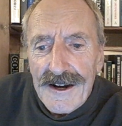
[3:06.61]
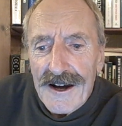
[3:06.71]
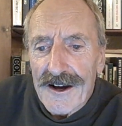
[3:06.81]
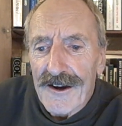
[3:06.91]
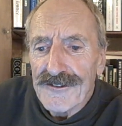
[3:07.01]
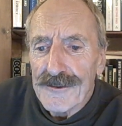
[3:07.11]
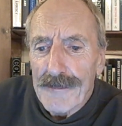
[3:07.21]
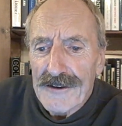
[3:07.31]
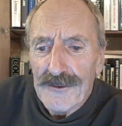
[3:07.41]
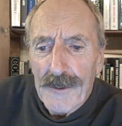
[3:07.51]
I can't
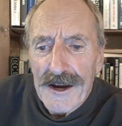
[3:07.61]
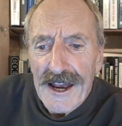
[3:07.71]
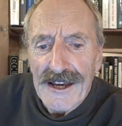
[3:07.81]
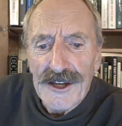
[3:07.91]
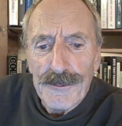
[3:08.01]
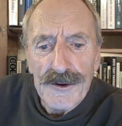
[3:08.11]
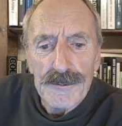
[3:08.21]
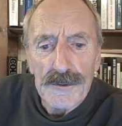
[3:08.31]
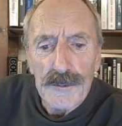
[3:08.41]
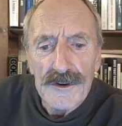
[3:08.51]
imagine why anybody
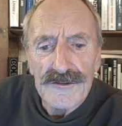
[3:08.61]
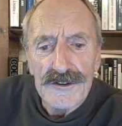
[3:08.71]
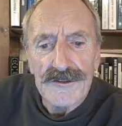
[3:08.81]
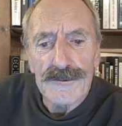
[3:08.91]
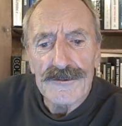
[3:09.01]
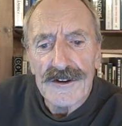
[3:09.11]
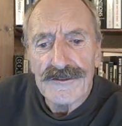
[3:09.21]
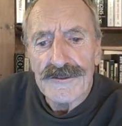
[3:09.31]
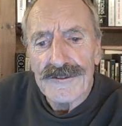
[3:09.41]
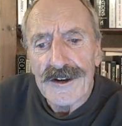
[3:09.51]
would wish to do
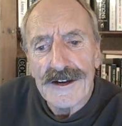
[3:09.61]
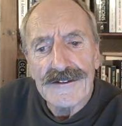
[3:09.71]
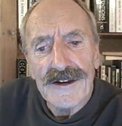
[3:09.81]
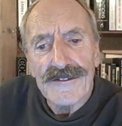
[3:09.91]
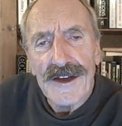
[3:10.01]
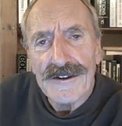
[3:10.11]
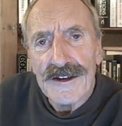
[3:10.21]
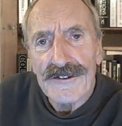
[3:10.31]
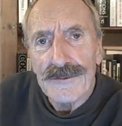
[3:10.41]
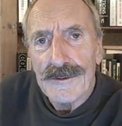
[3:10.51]
such a thing, and yet that is,